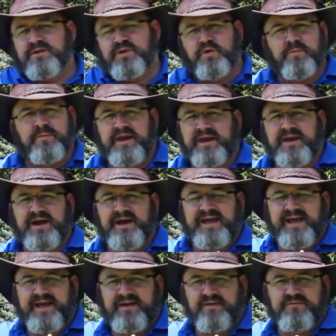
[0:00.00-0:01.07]
You may not
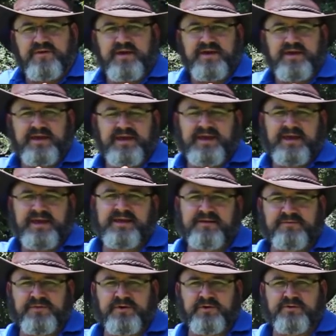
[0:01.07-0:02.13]
have any
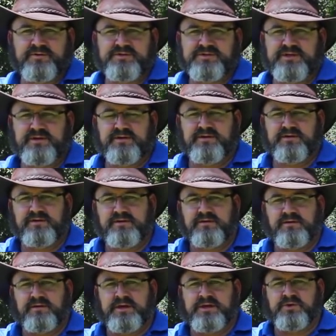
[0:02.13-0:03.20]
of those
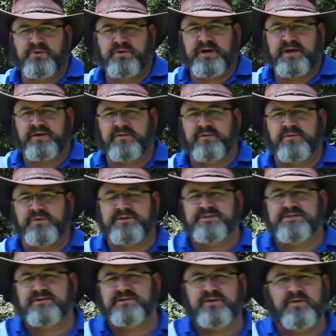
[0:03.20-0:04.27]
in your neck of the
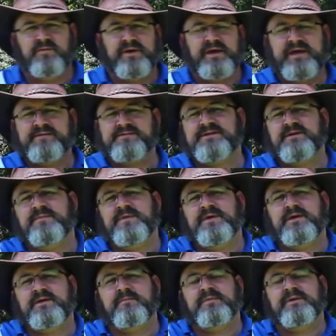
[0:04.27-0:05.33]
woods. You may have
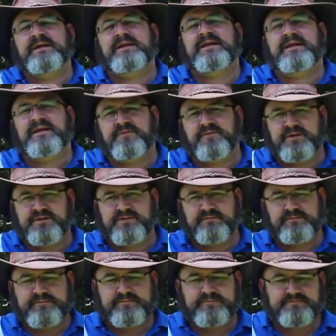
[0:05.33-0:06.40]
something completely different.
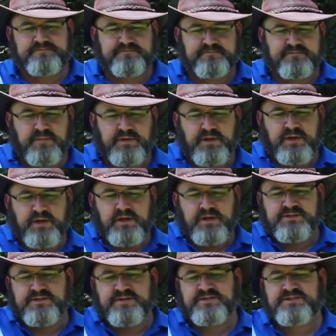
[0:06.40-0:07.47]

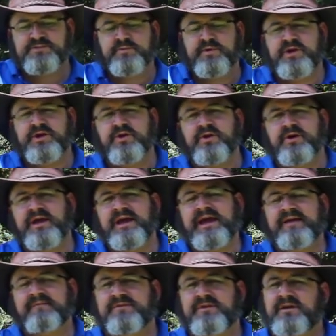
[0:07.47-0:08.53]
So this is where you're going to
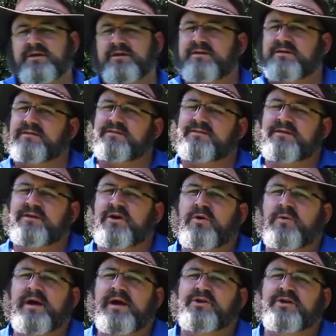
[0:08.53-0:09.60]
have to to
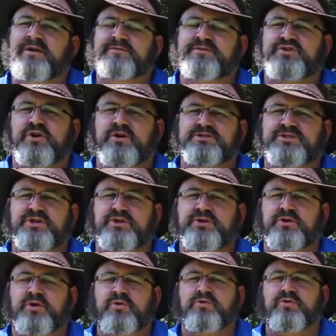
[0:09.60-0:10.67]
go out, you're going to have to talk to
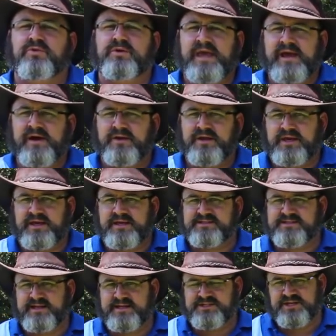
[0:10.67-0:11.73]
your local county
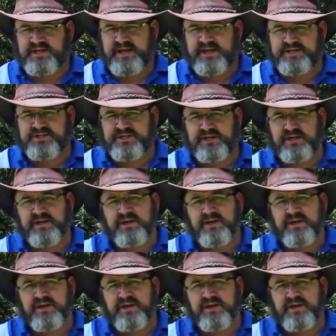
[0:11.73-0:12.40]
extension agent.